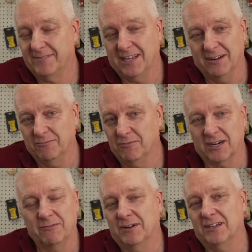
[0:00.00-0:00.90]
You know,
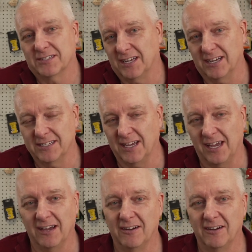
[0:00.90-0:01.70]
what else can I say?